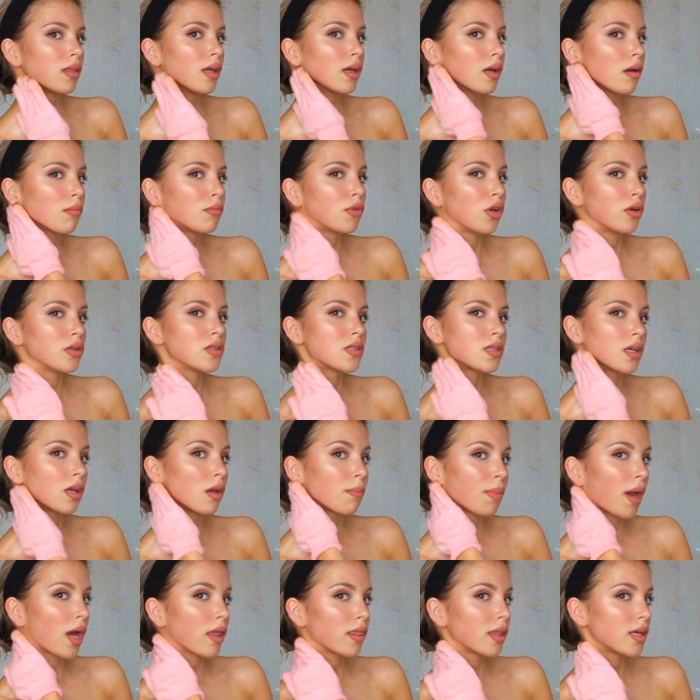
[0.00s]
thing I'm noticing
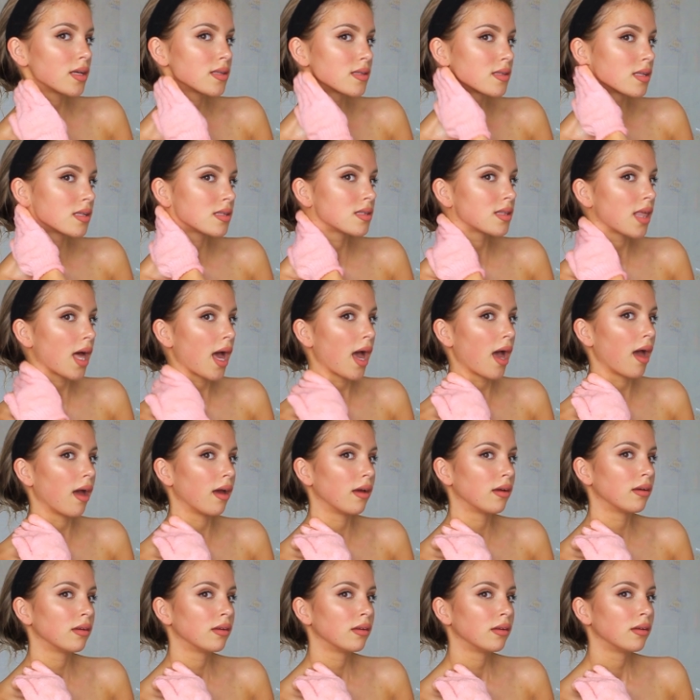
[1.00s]
about this is
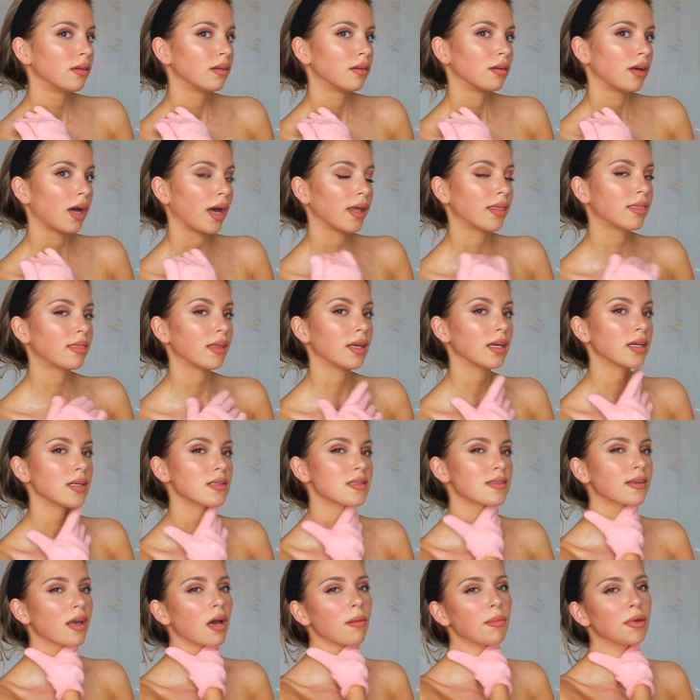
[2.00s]
that I think
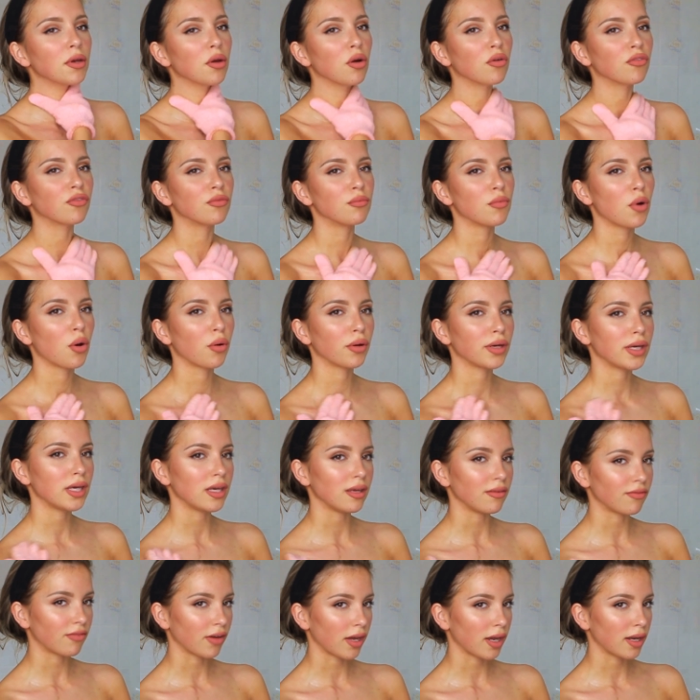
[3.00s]
it's coming off more
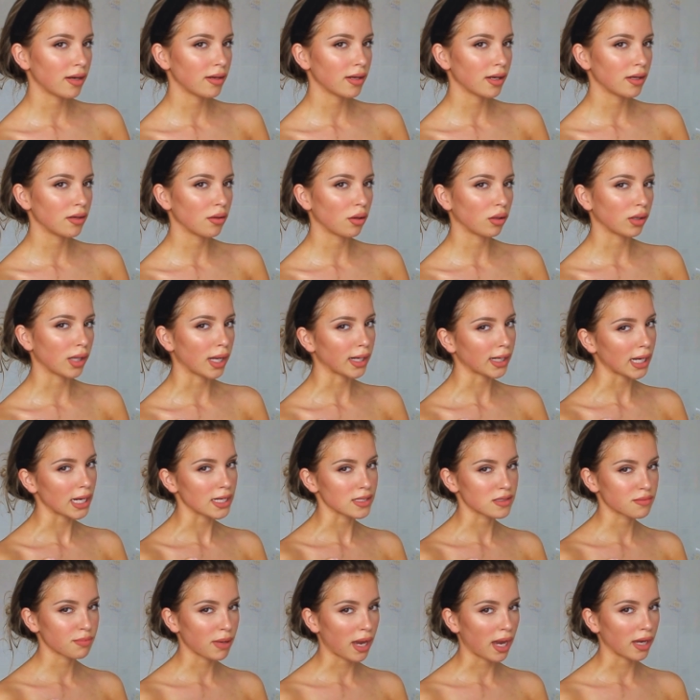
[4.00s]
even and not like
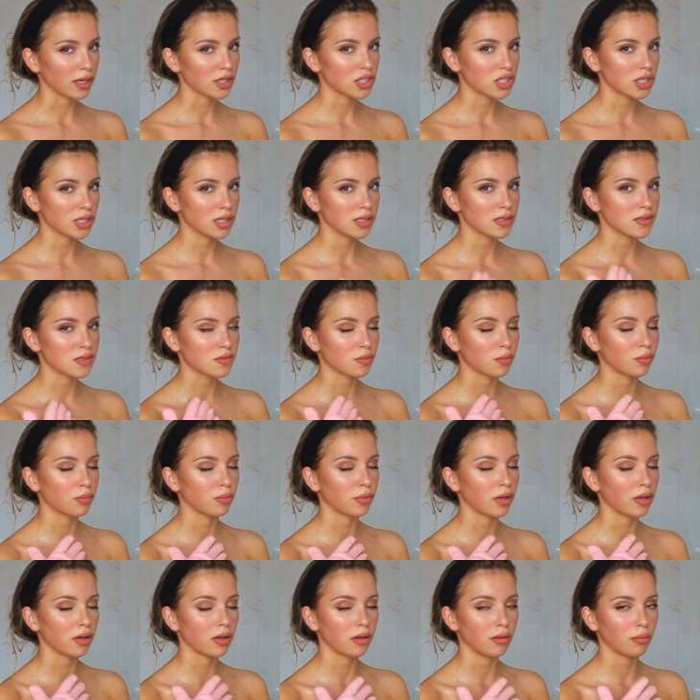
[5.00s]
as patchy as
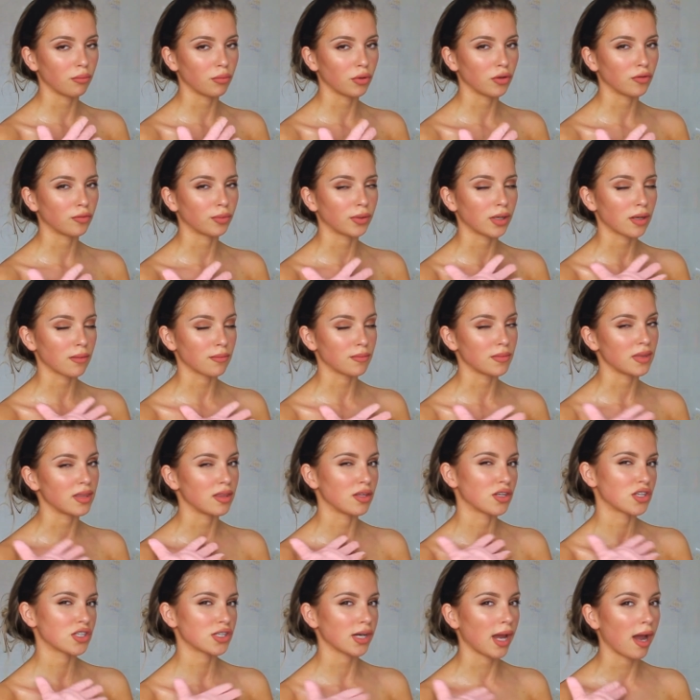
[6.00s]
it would when I'm in
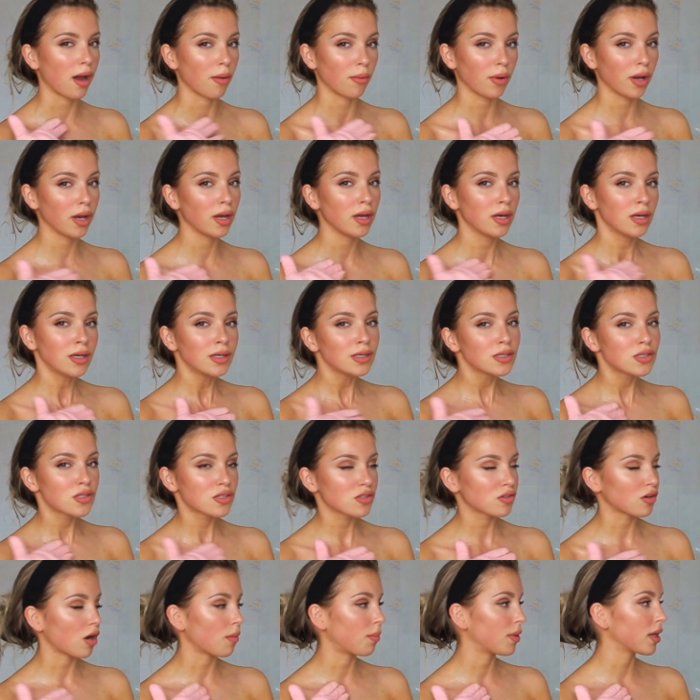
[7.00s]
the shower.
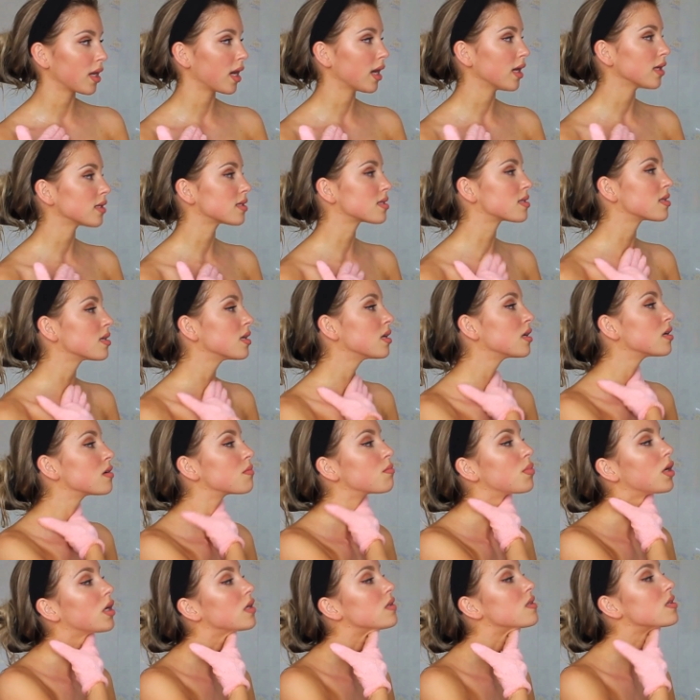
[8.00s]
Scrubbing it,
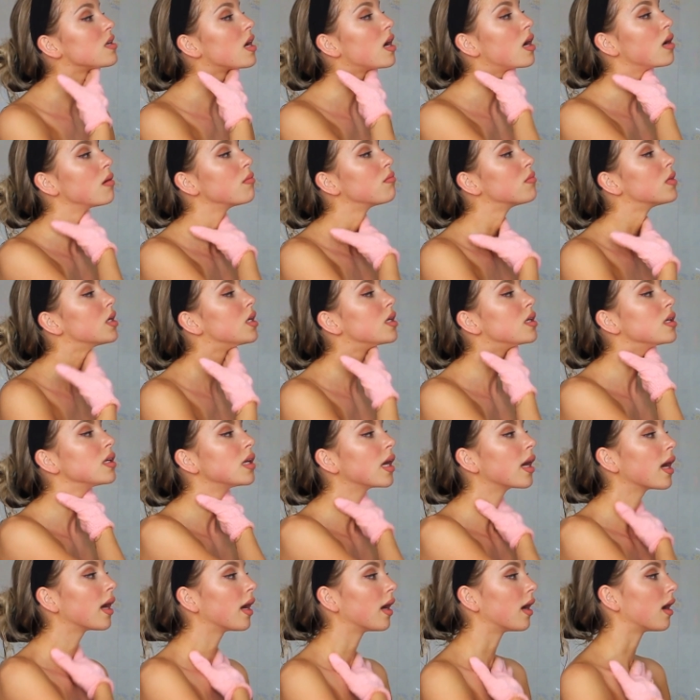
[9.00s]
but um,
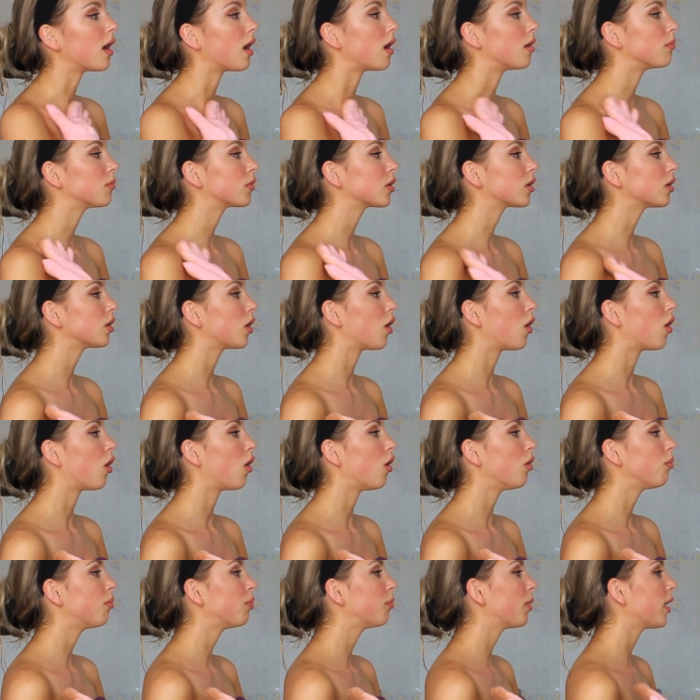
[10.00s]
yeah, I'm going to
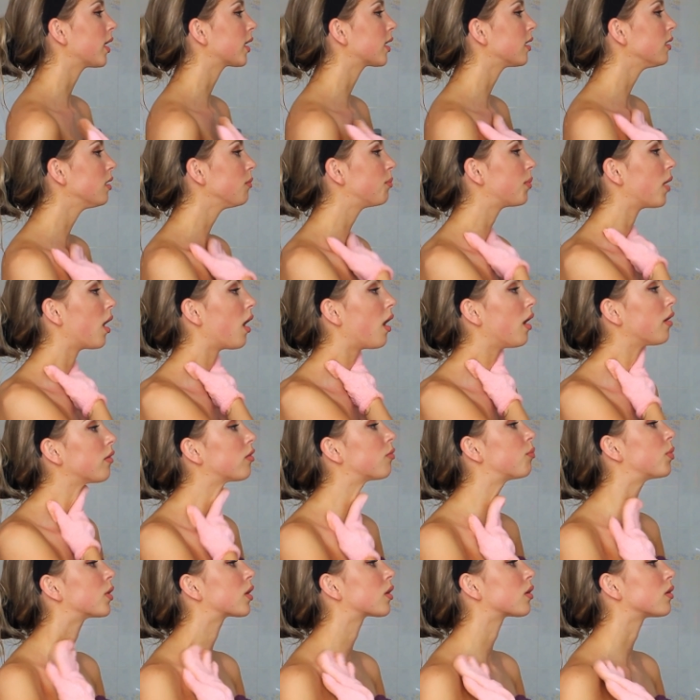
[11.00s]
hop back in the
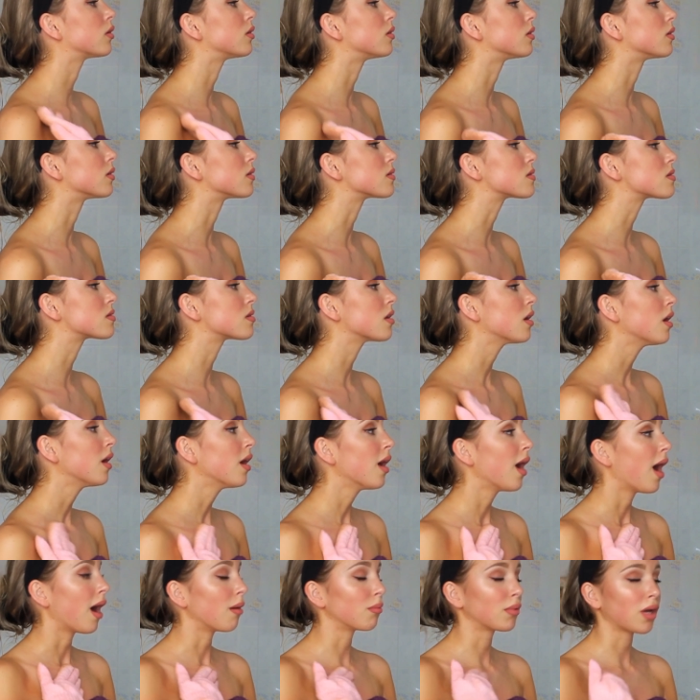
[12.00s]
bath because
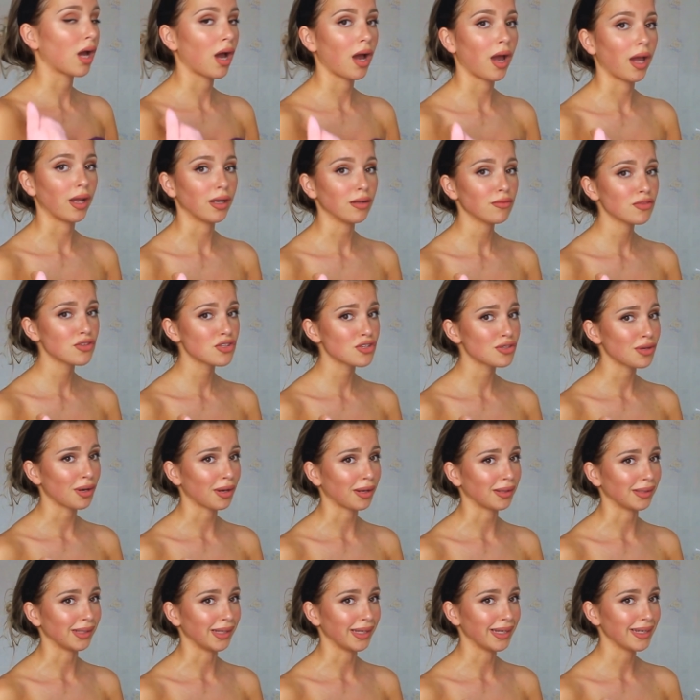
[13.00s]
I'm kind of
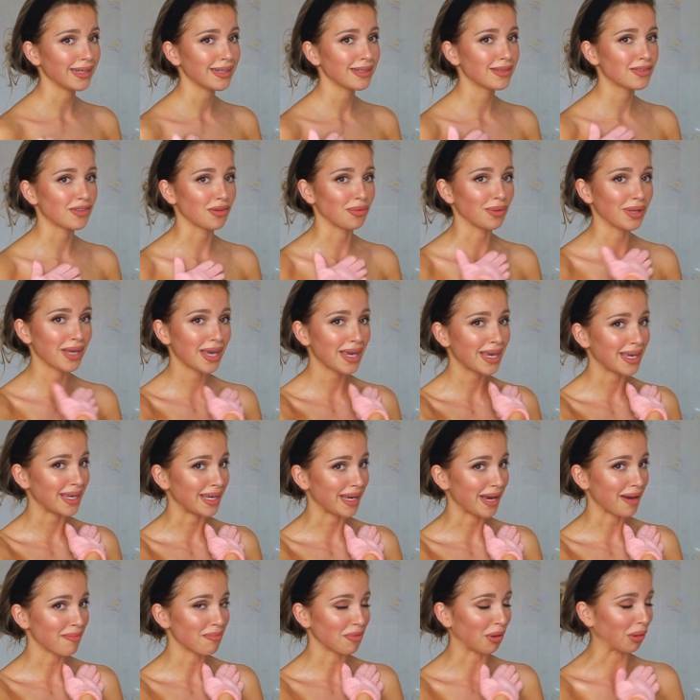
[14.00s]
struggling doing it
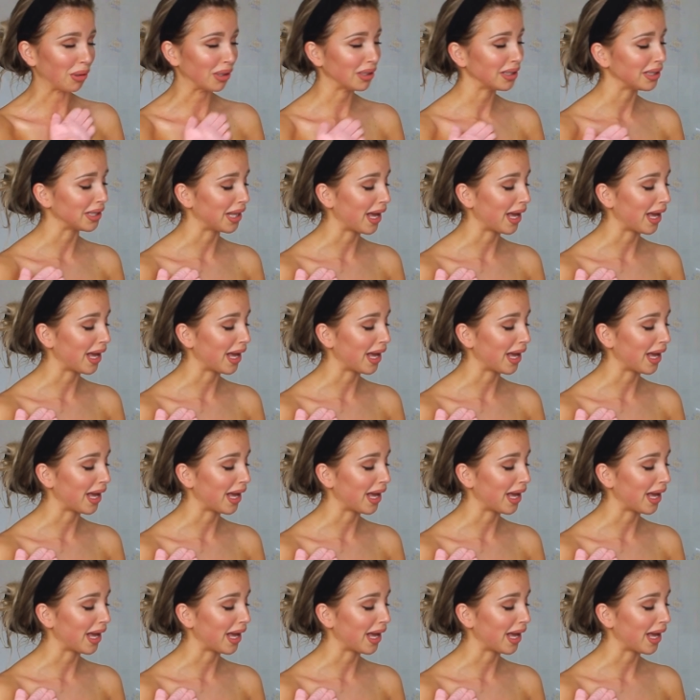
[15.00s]
here, I'm not going to